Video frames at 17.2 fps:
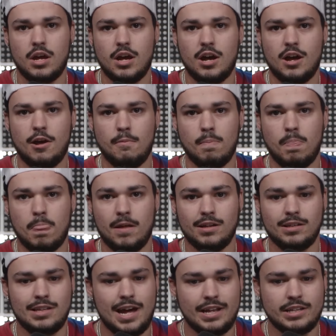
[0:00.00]
Um,
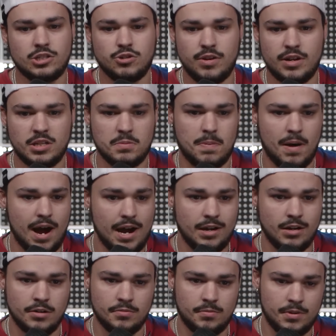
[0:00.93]
a lot
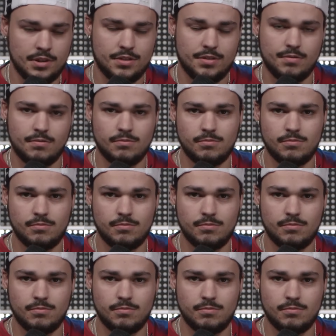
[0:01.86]
transpired with